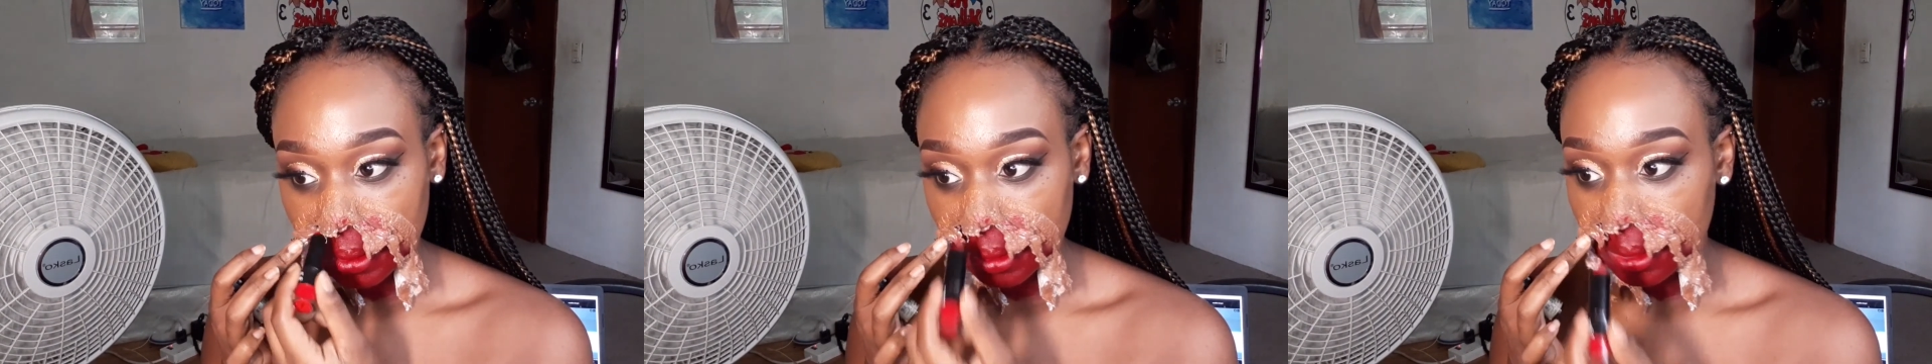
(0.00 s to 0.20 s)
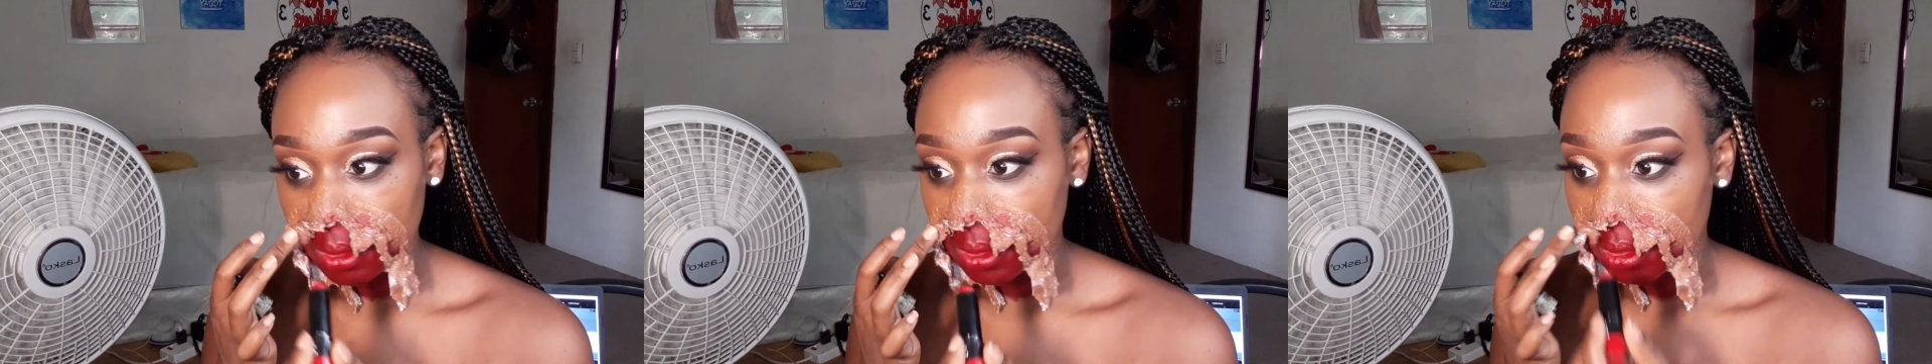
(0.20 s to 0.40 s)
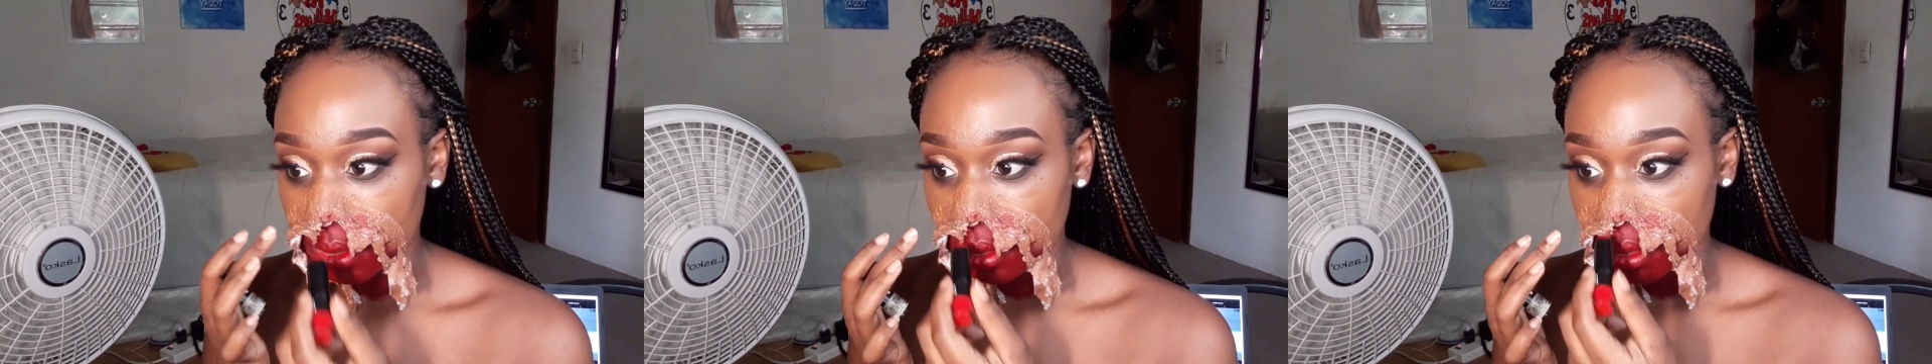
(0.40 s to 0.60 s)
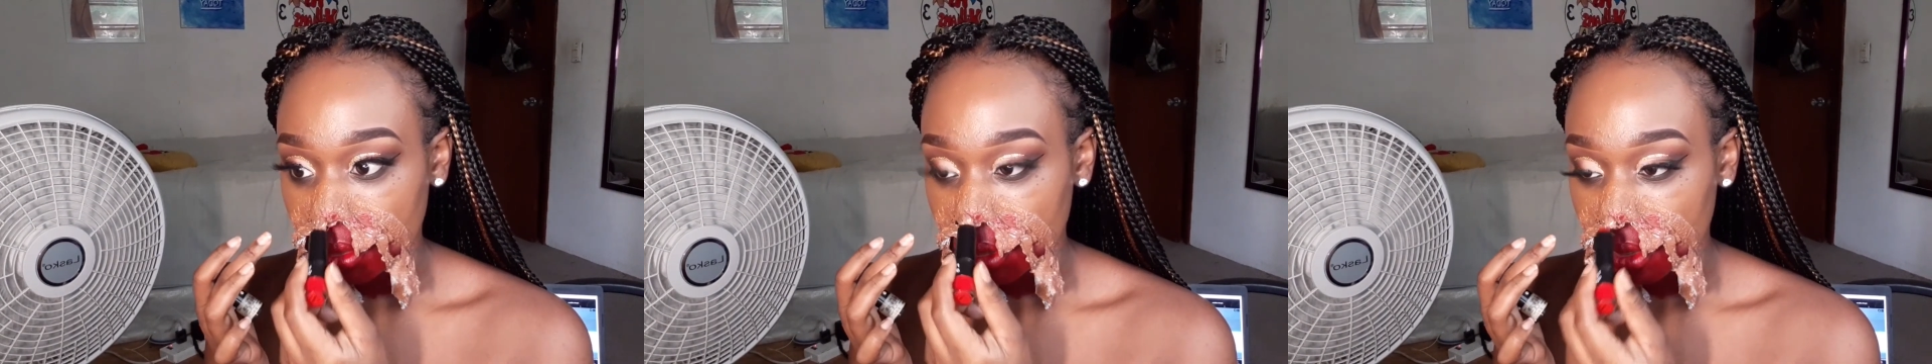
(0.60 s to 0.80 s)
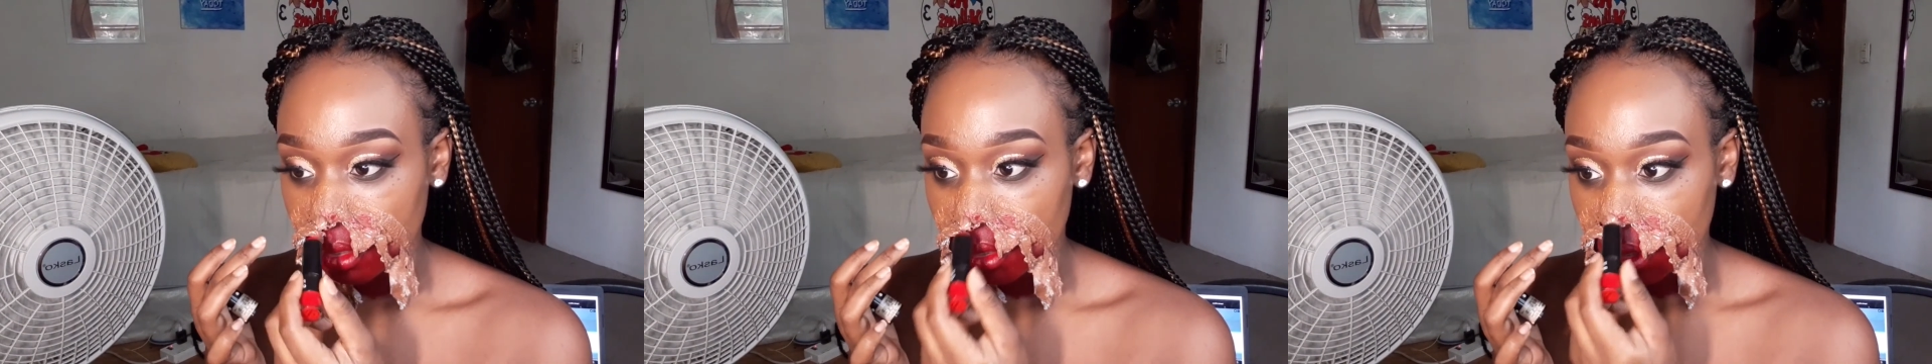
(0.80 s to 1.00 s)
so
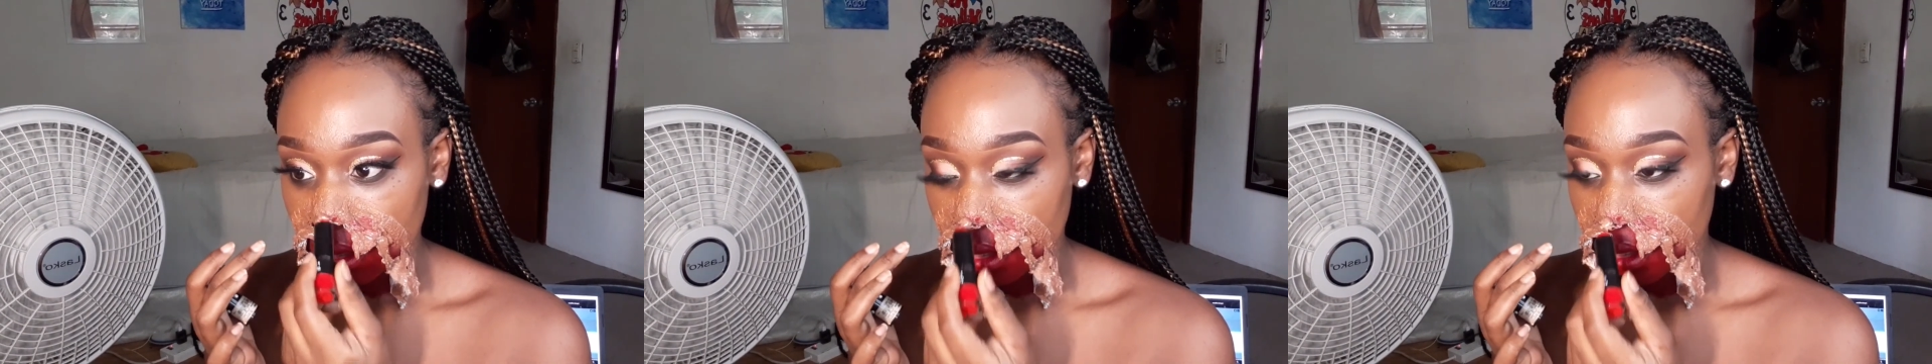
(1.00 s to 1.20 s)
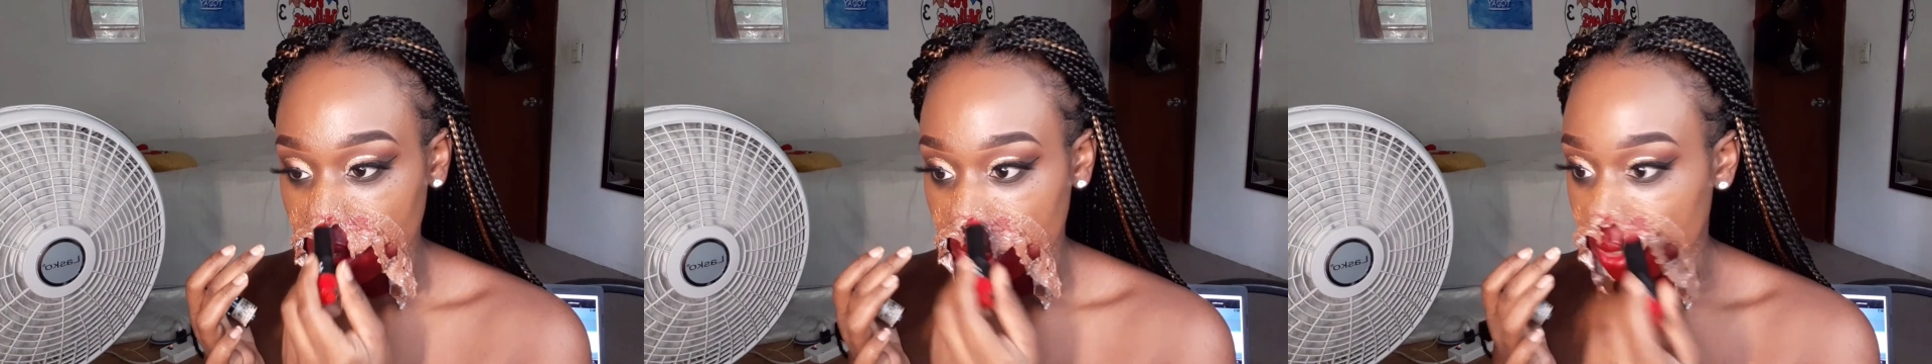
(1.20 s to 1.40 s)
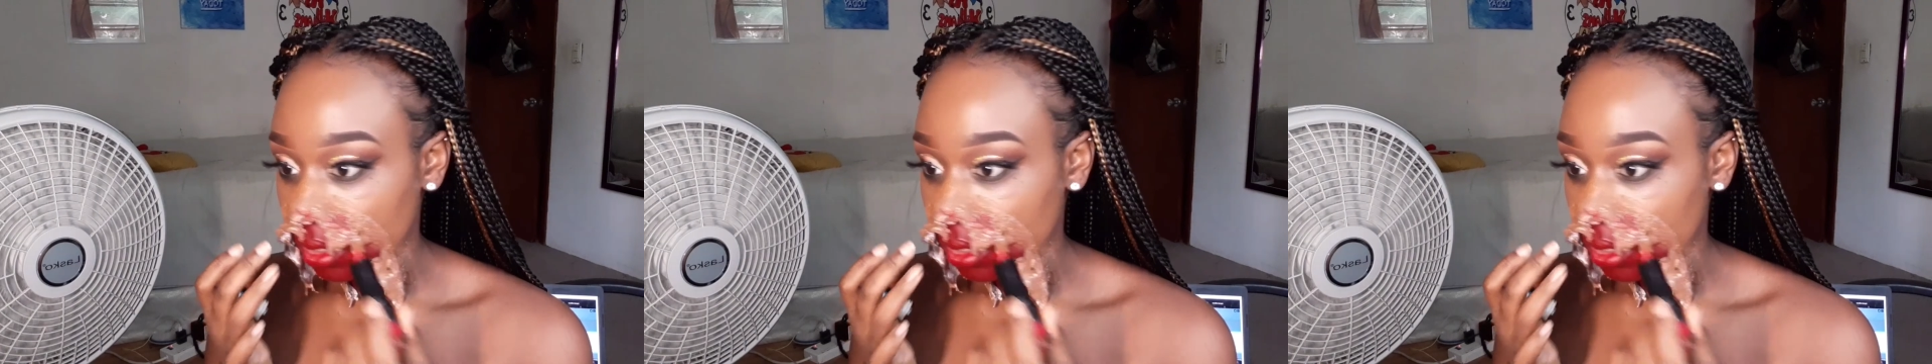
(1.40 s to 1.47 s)
that, you know,